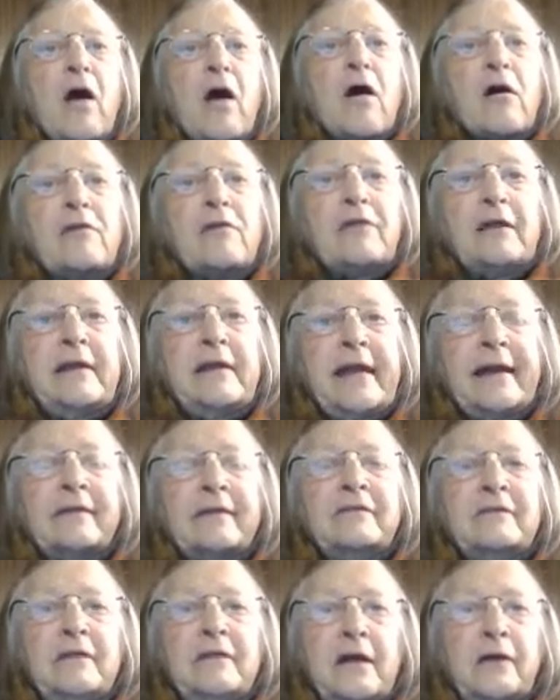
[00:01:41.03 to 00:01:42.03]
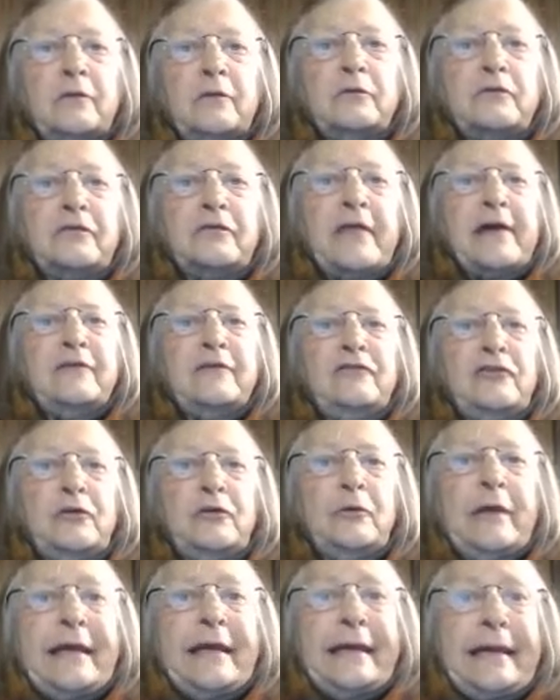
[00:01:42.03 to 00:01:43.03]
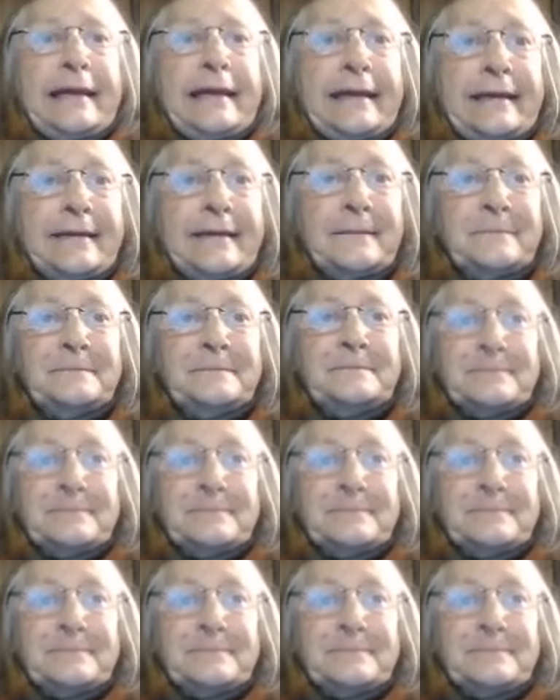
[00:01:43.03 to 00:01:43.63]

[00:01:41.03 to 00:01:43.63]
are the next notes that you need.